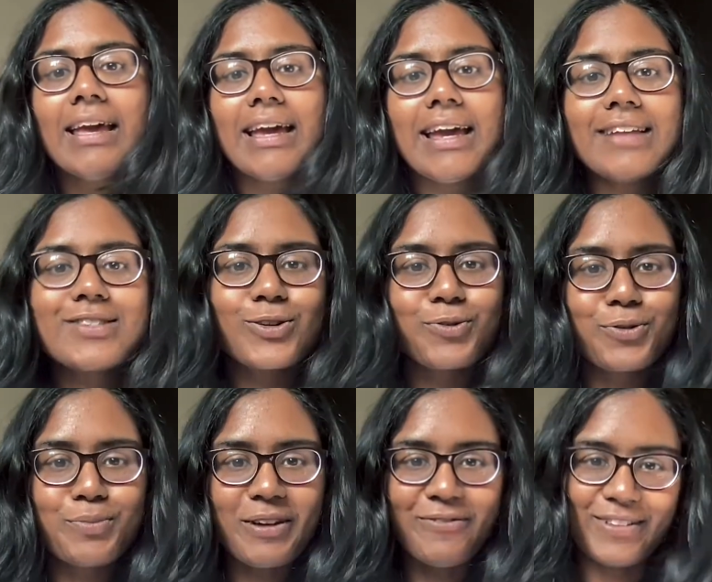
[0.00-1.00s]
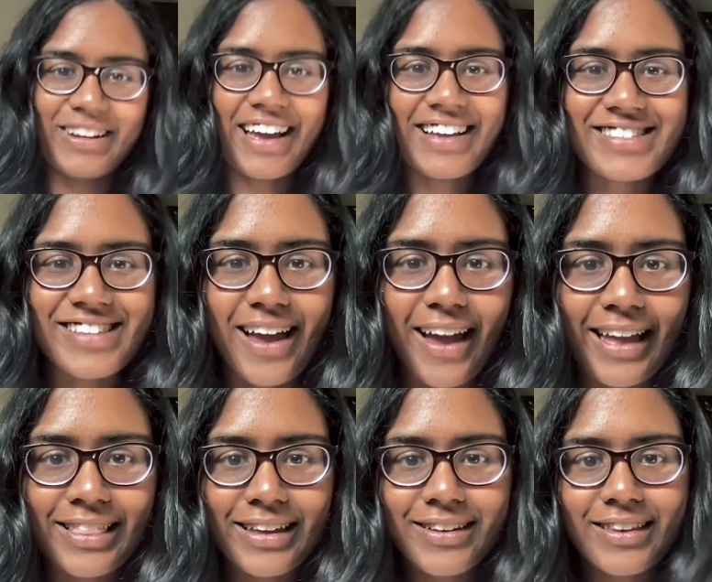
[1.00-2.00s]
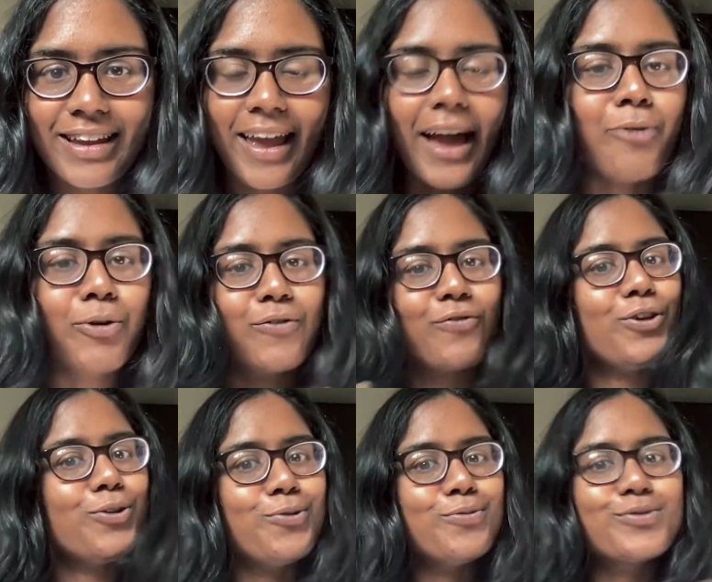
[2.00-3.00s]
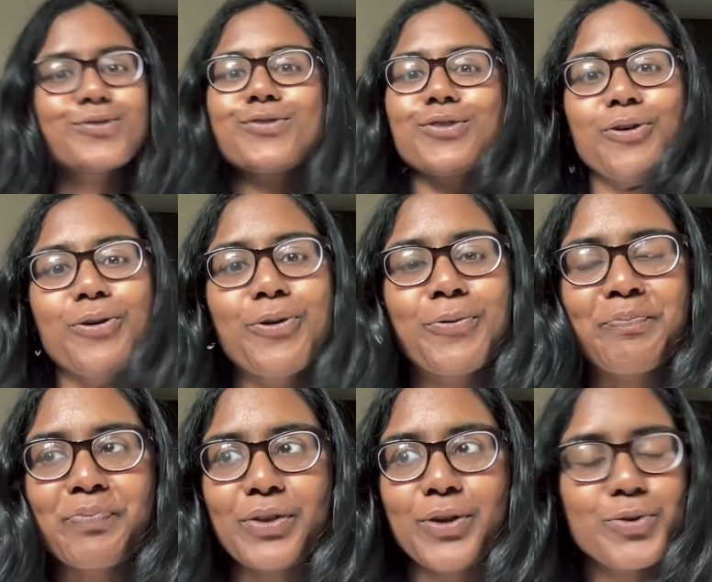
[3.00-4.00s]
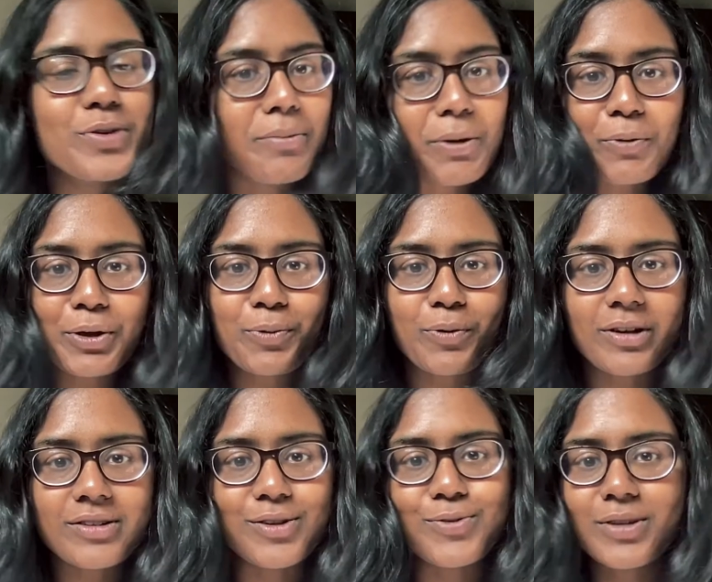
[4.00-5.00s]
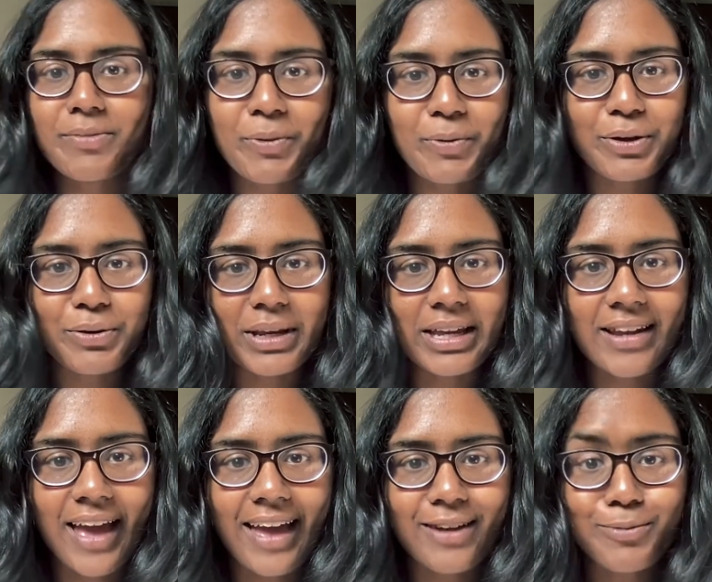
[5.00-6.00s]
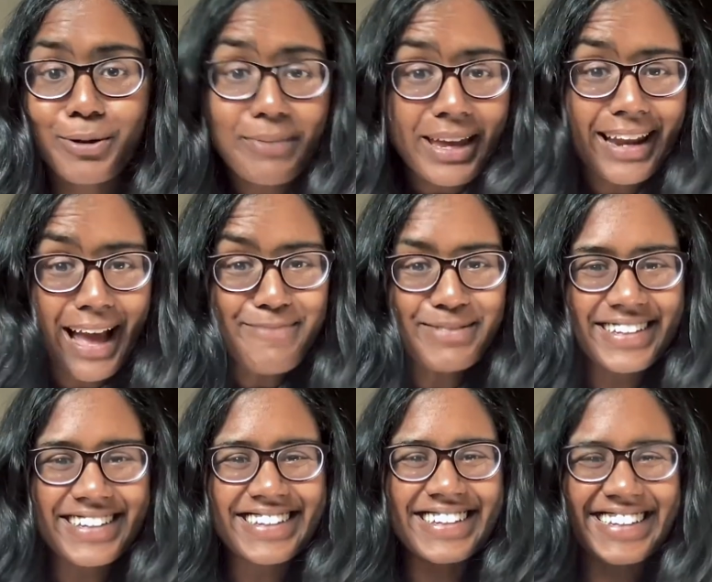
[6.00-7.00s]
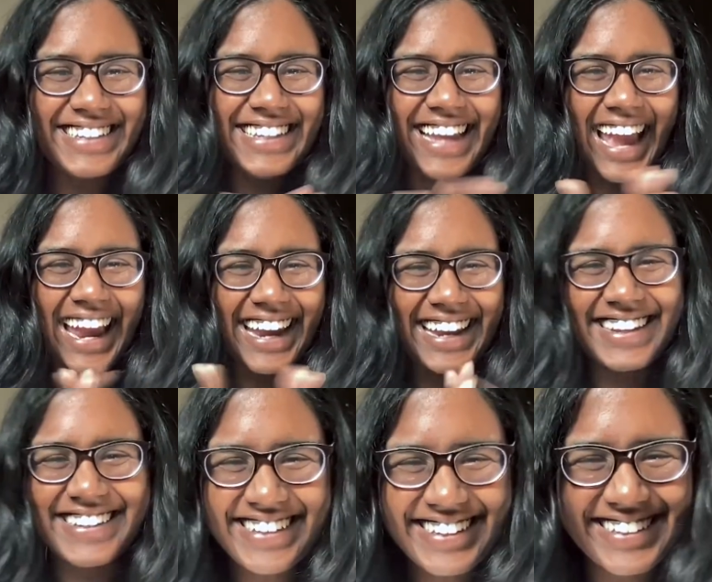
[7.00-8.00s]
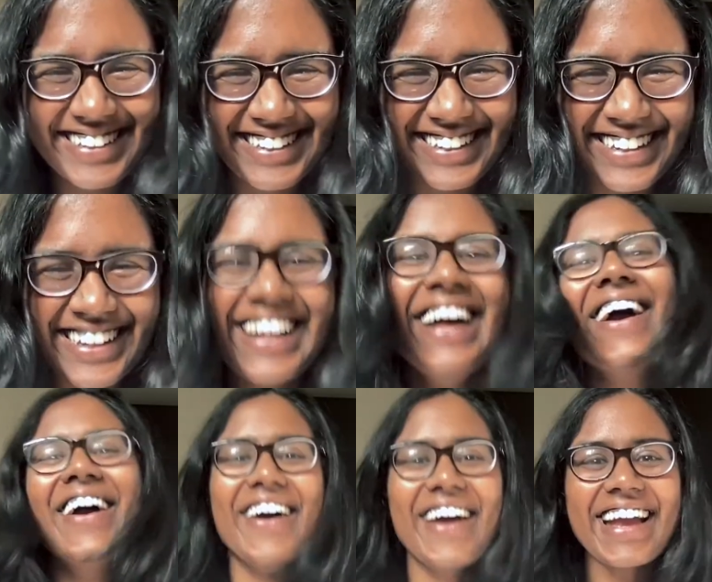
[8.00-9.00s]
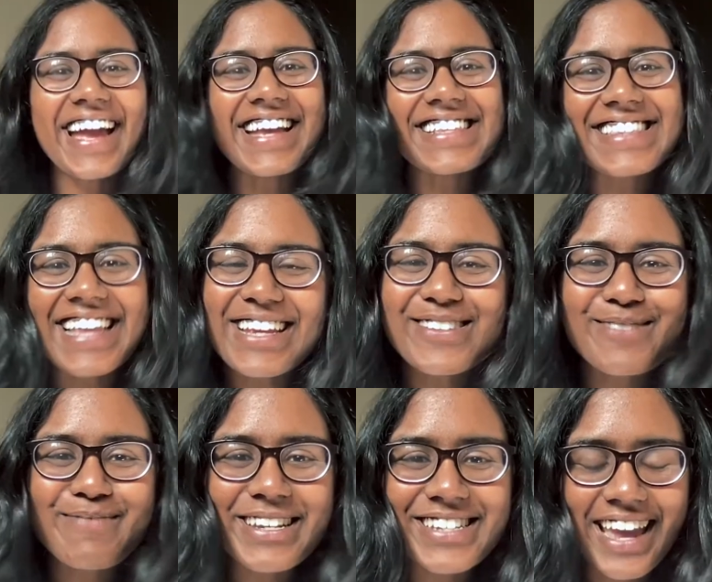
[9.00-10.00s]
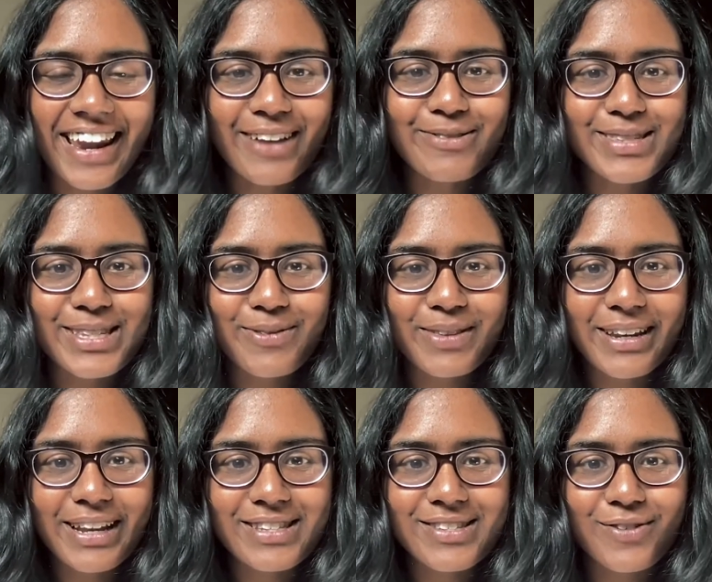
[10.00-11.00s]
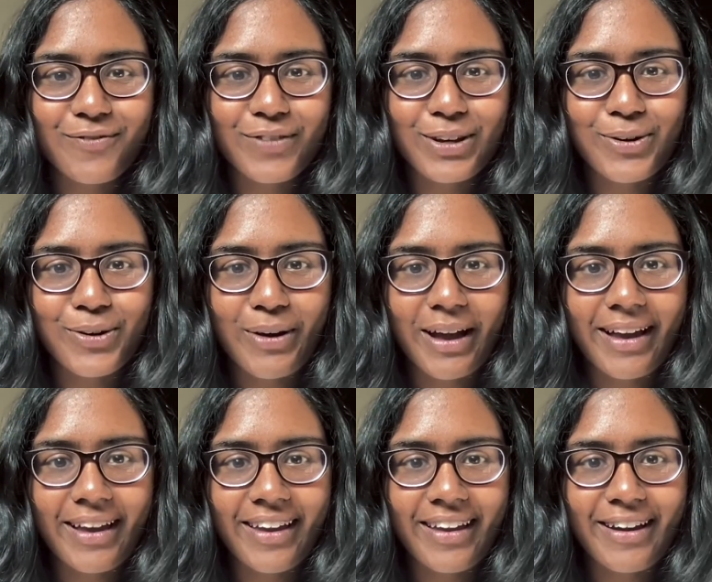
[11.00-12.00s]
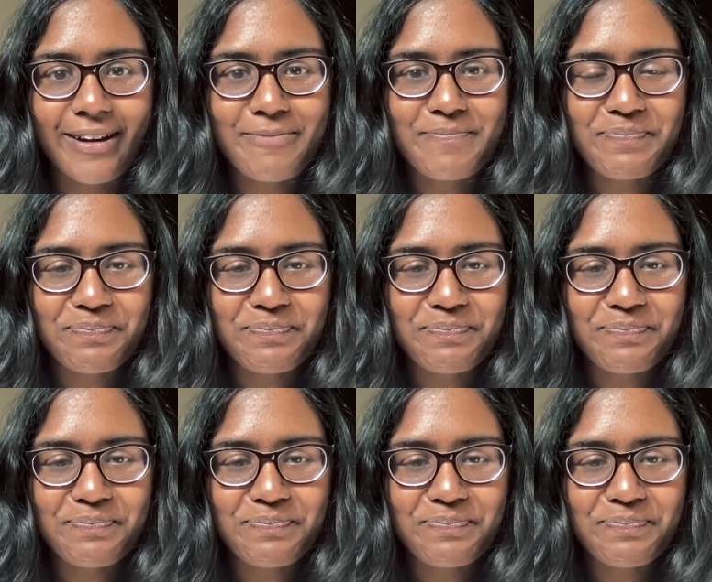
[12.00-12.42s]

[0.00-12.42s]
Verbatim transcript: it's a group effort, guys. At the end of the day, I work for you. So you tell me what you want, you tell me what you need, and we'll make it happen. Yay! All right, guys, thank you so much, and I will see you in the next video. I